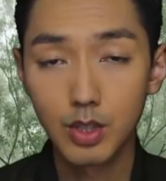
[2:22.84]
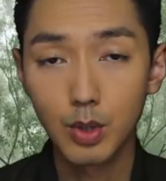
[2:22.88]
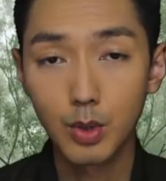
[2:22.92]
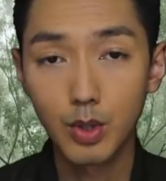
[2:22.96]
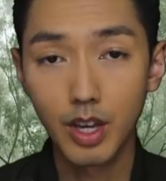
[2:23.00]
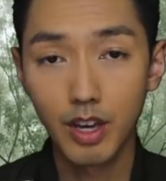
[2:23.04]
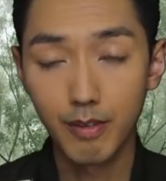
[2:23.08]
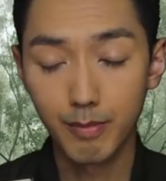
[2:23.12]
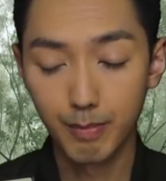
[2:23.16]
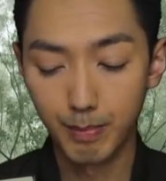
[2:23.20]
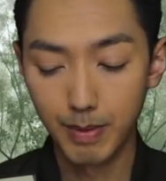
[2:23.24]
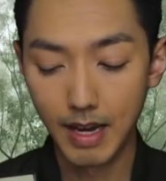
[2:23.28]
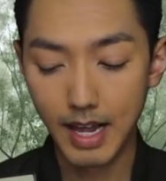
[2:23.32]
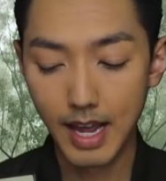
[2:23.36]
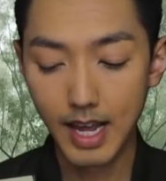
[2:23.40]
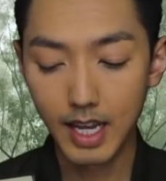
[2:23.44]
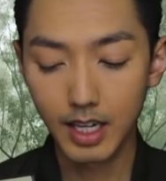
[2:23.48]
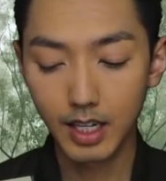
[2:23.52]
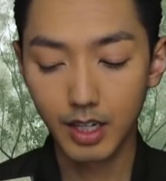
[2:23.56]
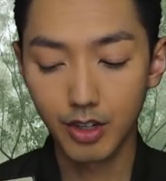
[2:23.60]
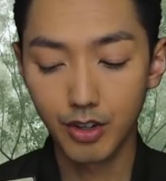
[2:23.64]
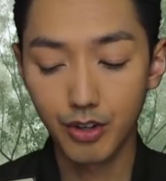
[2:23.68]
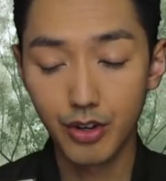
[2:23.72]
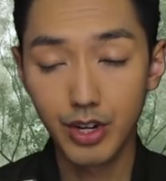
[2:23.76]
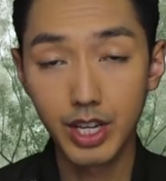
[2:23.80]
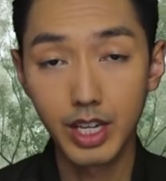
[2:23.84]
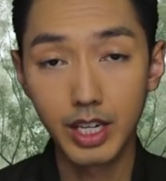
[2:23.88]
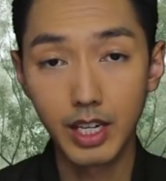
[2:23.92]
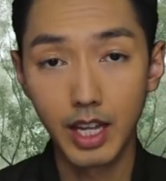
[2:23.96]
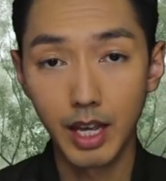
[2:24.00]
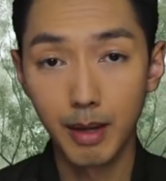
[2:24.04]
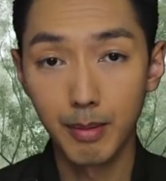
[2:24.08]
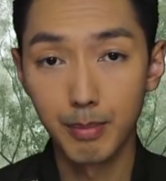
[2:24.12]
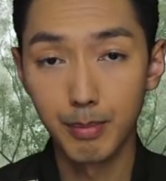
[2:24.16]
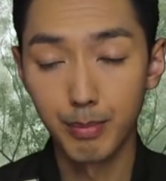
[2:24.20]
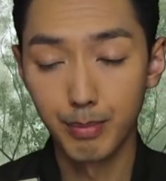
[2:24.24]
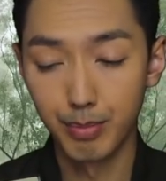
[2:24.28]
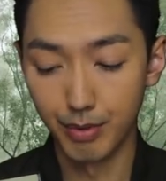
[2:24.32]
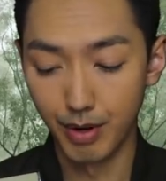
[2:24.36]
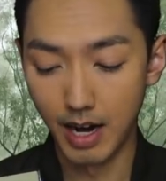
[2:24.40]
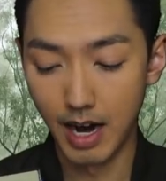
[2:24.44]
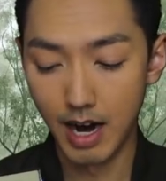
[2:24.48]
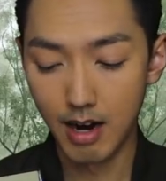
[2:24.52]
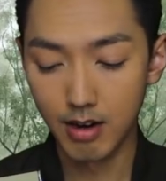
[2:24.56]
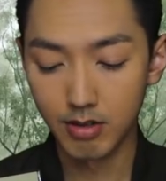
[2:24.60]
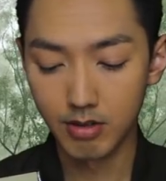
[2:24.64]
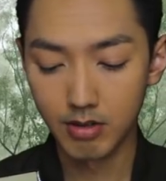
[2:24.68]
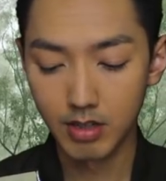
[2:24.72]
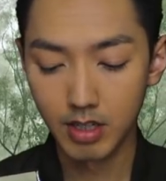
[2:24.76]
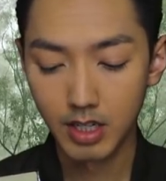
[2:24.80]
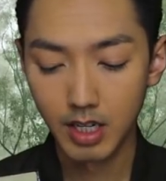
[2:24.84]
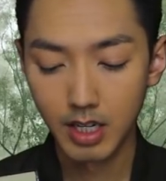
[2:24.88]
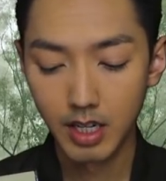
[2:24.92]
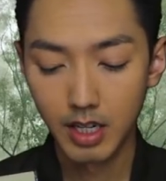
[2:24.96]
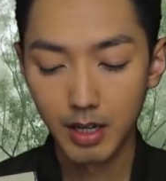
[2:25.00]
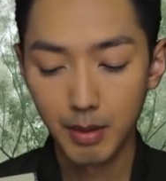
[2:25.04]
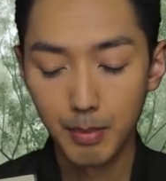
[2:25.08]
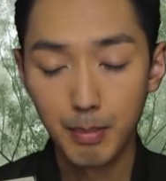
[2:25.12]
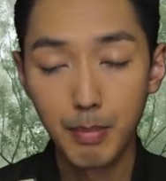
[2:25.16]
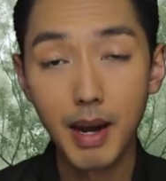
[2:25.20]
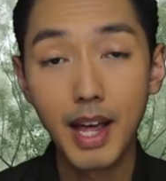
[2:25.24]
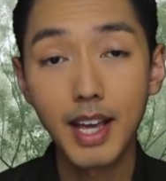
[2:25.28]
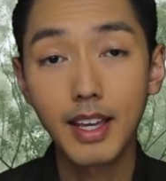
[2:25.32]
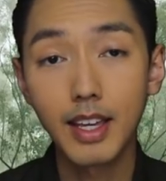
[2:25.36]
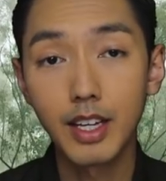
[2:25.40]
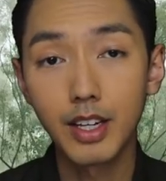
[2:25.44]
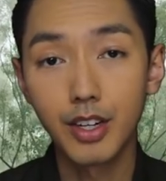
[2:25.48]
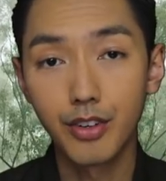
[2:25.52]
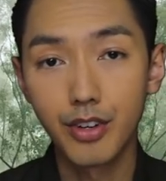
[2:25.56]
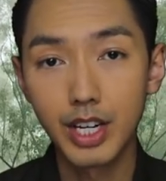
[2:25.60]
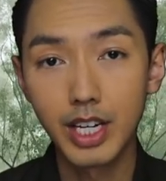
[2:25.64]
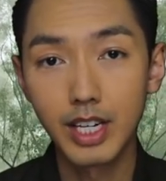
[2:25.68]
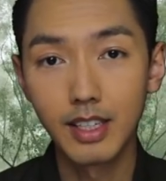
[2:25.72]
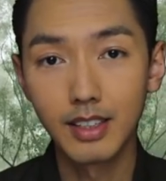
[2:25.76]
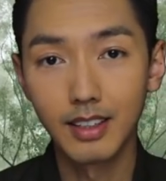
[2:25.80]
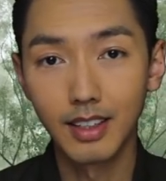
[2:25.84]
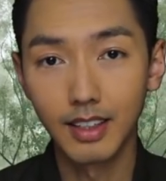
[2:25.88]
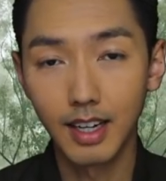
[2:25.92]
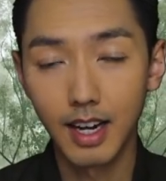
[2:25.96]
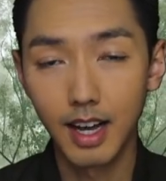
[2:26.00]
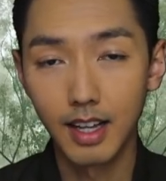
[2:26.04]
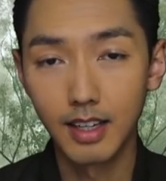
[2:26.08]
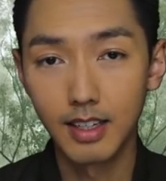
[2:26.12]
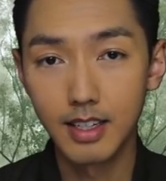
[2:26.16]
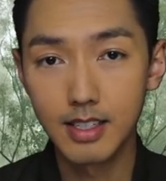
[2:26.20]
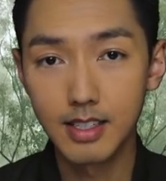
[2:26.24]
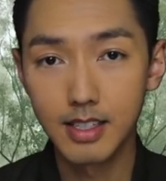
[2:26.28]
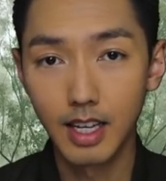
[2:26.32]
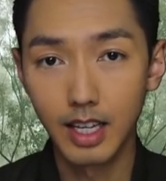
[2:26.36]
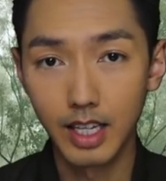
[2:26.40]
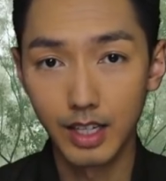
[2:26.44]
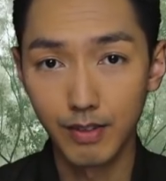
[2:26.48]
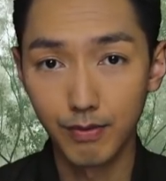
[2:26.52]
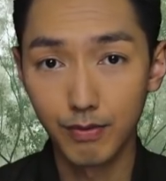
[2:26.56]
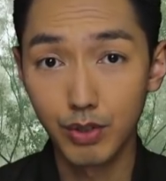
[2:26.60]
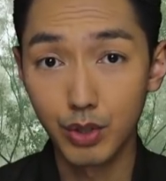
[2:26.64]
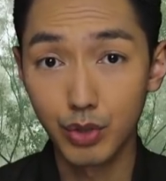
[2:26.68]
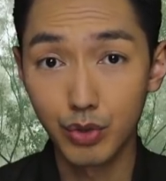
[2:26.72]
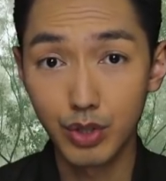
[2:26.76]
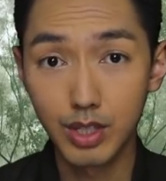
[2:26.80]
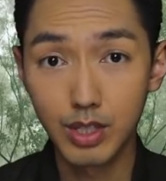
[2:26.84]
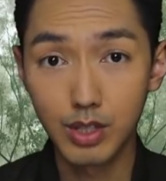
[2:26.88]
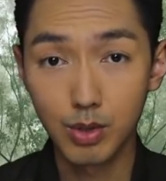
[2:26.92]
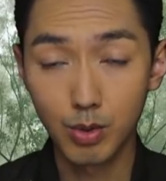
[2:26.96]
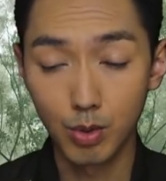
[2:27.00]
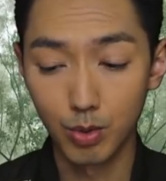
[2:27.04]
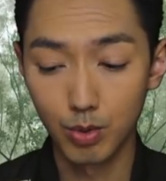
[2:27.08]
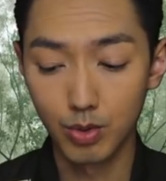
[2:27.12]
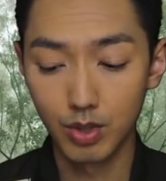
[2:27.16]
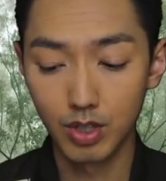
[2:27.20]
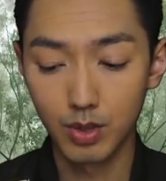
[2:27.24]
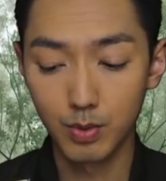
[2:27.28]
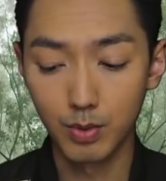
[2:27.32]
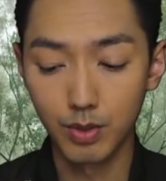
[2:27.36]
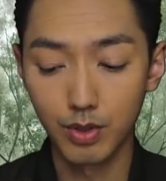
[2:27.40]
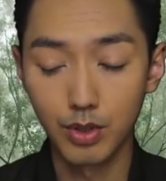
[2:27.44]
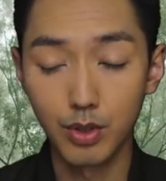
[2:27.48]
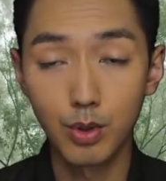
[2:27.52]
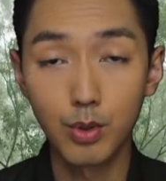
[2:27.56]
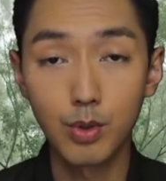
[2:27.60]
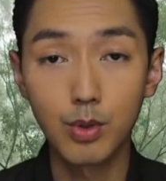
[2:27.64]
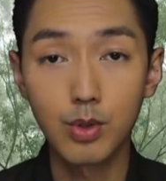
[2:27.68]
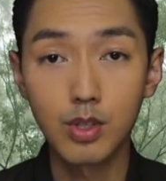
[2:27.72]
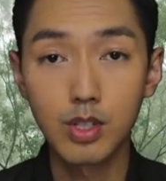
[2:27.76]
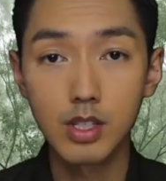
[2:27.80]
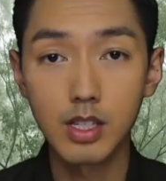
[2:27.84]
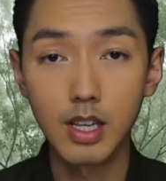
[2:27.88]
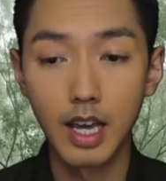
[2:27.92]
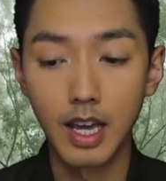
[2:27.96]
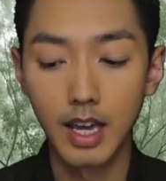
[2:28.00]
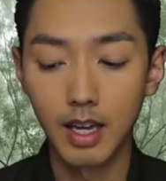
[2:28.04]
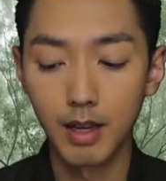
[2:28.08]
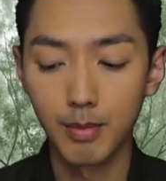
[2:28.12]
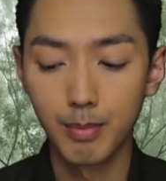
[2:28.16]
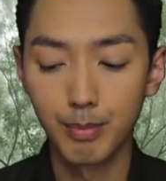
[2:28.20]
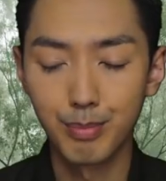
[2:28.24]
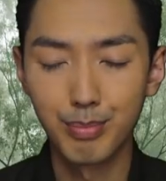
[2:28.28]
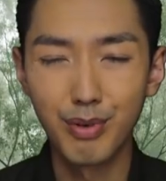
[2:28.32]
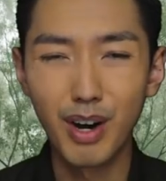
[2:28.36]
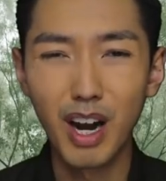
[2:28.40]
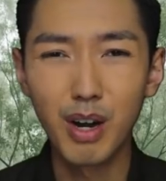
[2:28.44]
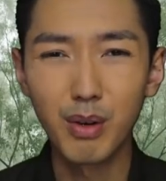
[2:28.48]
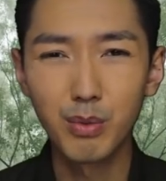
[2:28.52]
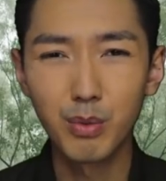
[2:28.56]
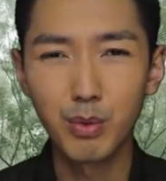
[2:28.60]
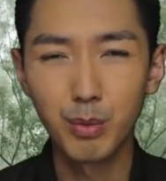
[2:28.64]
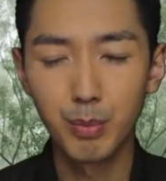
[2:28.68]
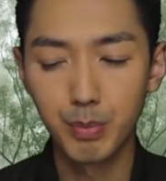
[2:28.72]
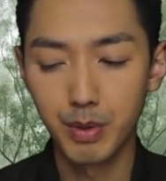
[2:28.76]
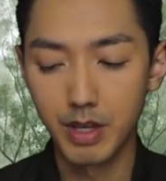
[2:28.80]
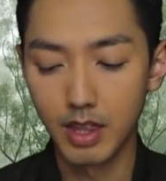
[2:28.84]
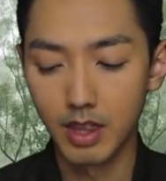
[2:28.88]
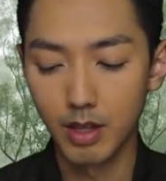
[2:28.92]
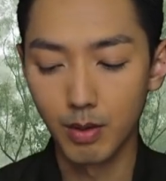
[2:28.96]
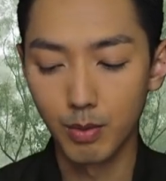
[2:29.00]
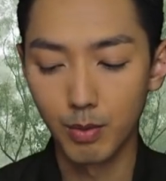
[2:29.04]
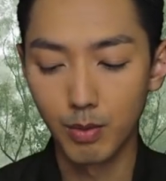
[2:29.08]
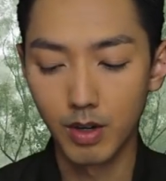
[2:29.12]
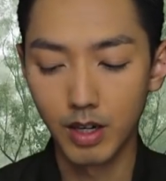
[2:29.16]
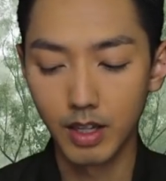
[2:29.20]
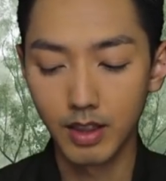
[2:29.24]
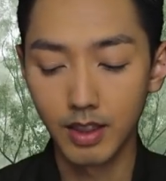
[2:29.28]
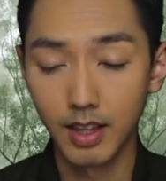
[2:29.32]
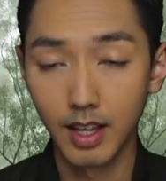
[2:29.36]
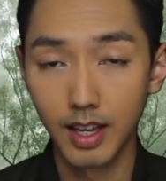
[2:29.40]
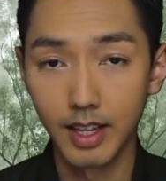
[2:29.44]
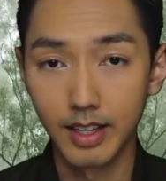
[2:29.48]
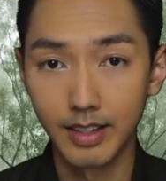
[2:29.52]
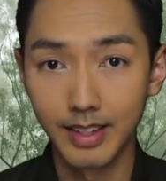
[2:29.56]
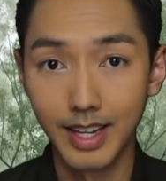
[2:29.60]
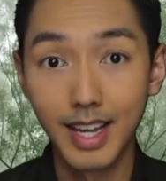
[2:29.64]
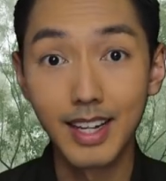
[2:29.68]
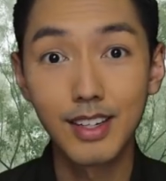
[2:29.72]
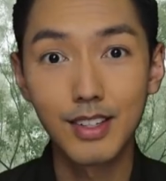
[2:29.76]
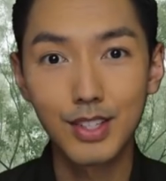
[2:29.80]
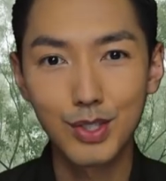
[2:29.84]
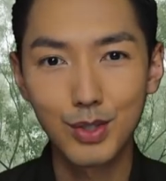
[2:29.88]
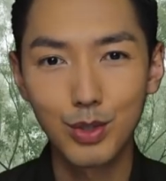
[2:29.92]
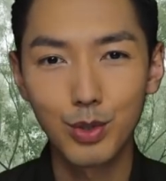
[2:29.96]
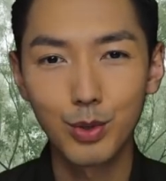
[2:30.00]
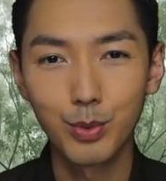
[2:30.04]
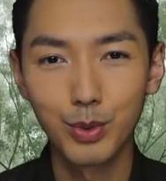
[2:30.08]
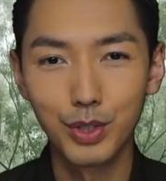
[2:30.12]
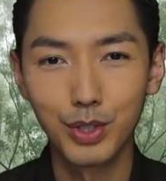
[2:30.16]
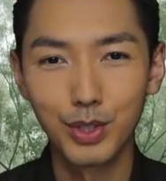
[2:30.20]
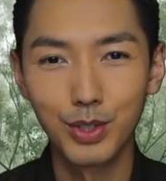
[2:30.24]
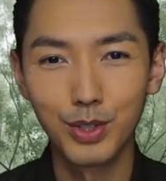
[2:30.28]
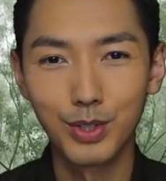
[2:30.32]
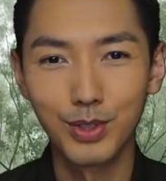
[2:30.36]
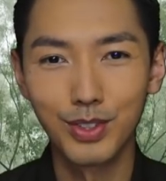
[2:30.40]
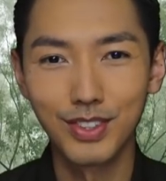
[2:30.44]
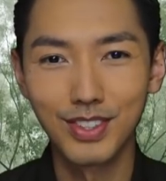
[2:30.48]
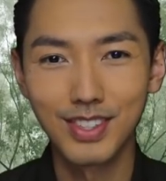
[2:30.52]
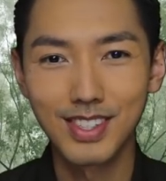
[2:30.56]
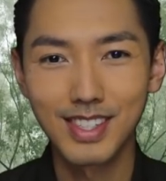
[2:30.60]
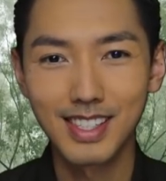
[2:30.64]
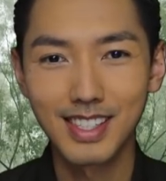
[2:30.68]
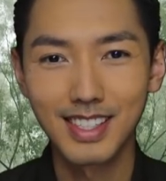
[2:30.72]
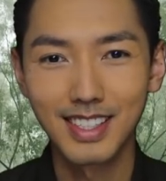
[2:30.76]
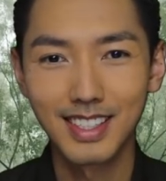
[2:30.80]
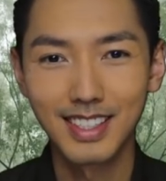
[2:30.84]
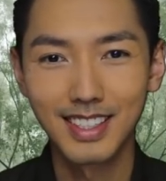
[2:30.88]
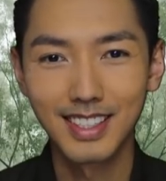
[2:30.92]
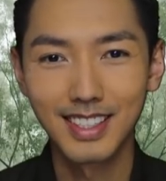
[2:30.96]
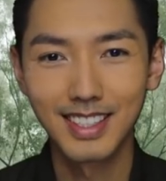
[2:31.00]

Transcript: So you have black, green, and brown. Black and green are the colors that infantry soldiers will use, and brown will be the one that Dennis Chiu would use.